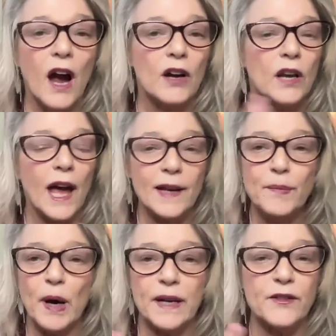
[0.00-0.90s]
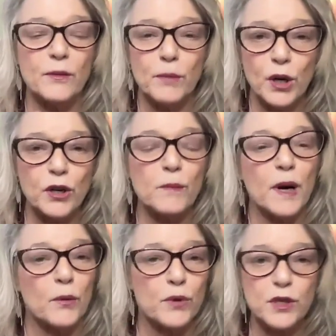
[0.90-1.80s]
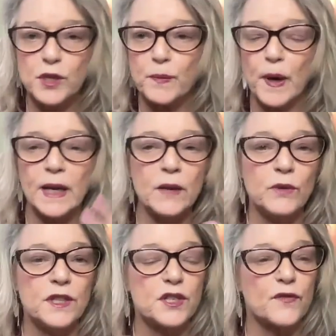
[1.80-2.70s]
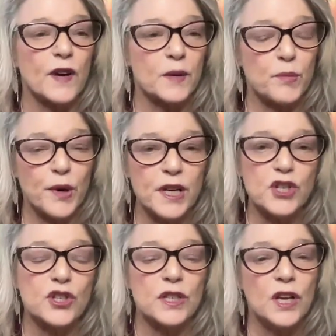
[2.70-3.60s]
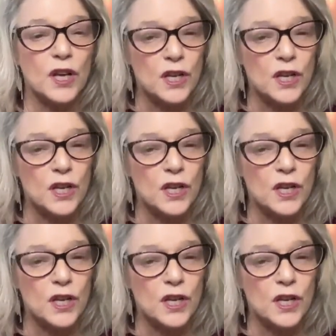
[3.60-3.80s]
our light body, the Merkaba. We're spinning with this vibration.